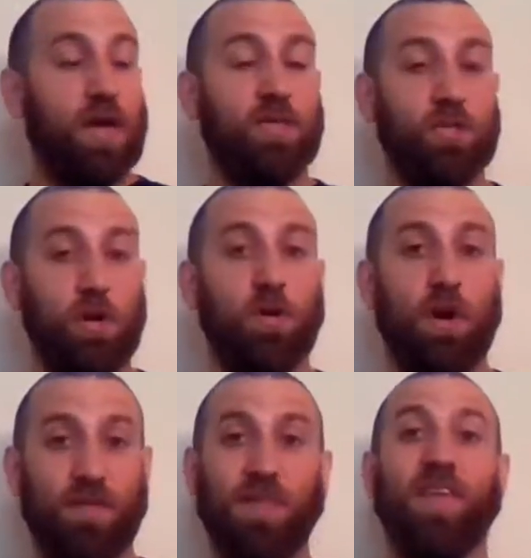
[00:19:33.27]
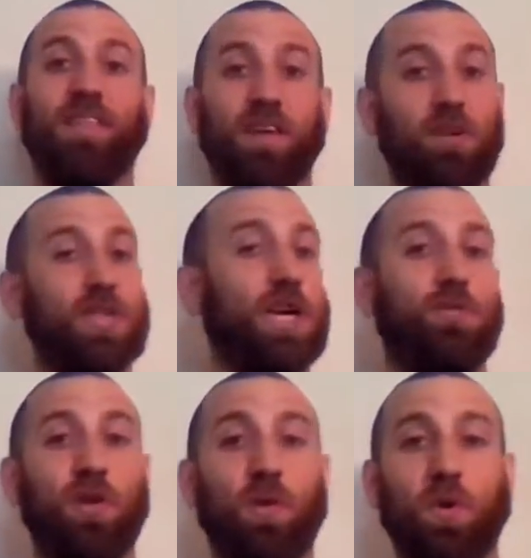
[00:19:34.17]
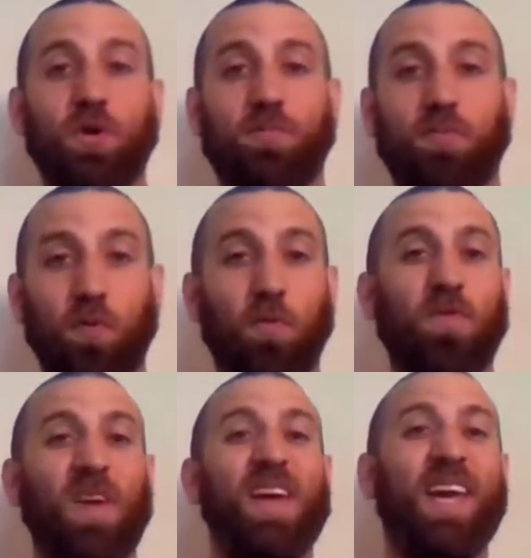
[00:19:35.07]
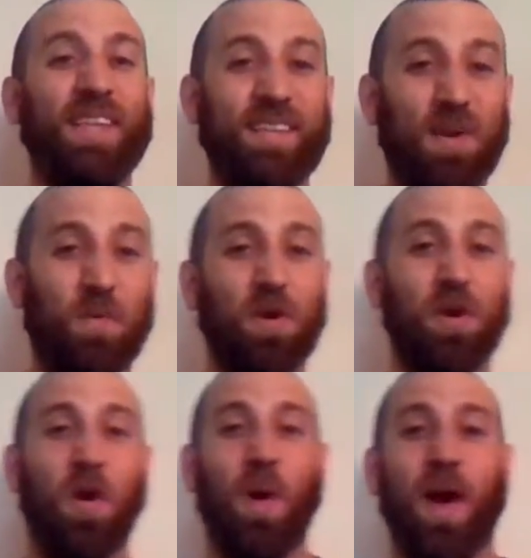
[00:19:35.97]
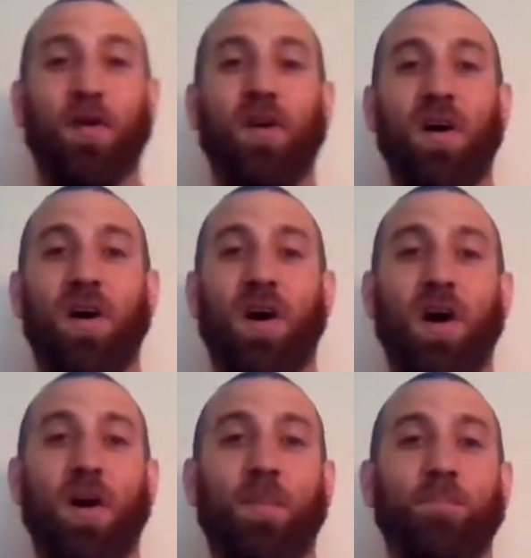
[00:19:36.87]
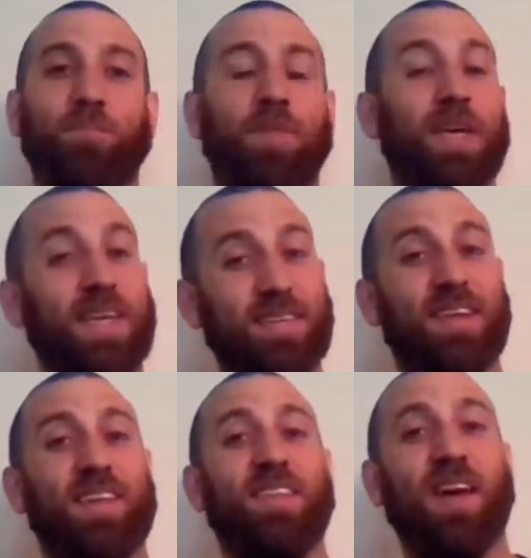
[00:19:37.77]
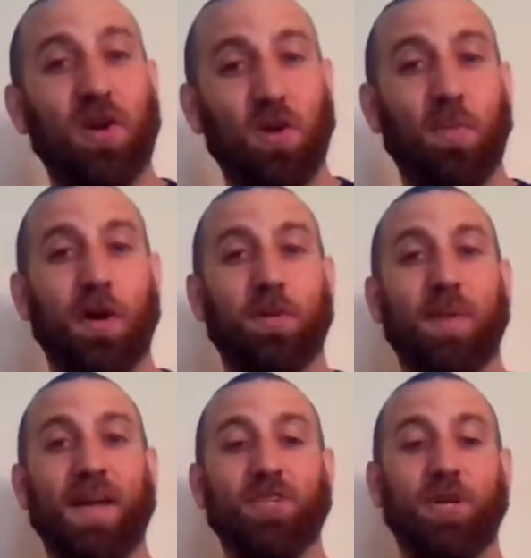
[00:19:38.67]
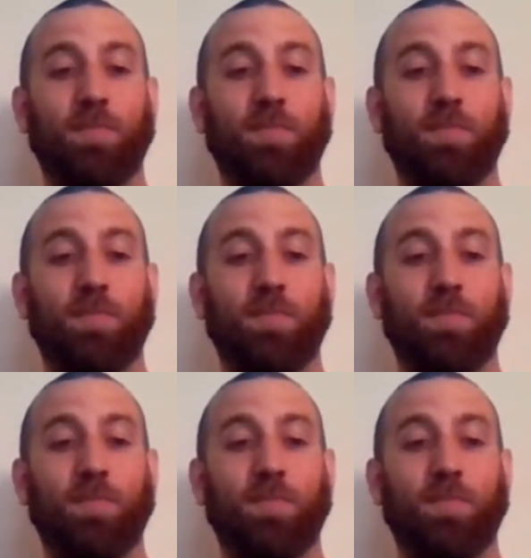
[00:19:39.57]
showed off. I think the Undertaker really wanted to prove he didn't want to go out like he did in that Goldberg matchup.